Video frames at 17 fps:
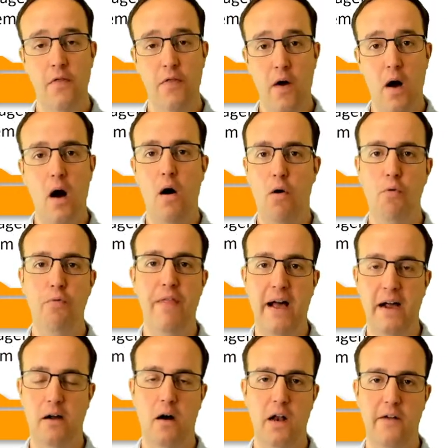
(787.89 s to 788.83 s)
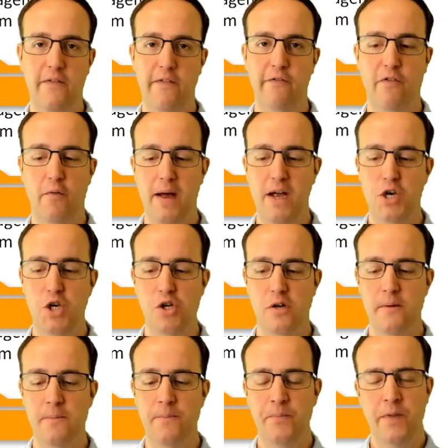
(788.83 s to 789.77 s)
that hold that kind of
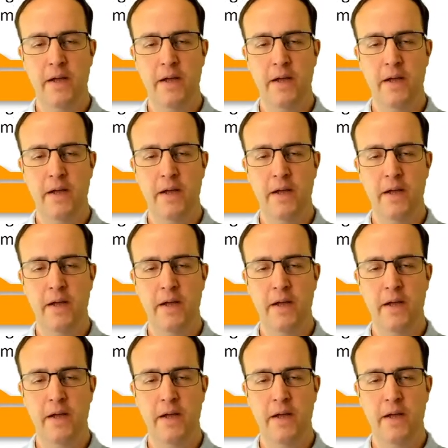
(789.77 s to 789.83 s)
information.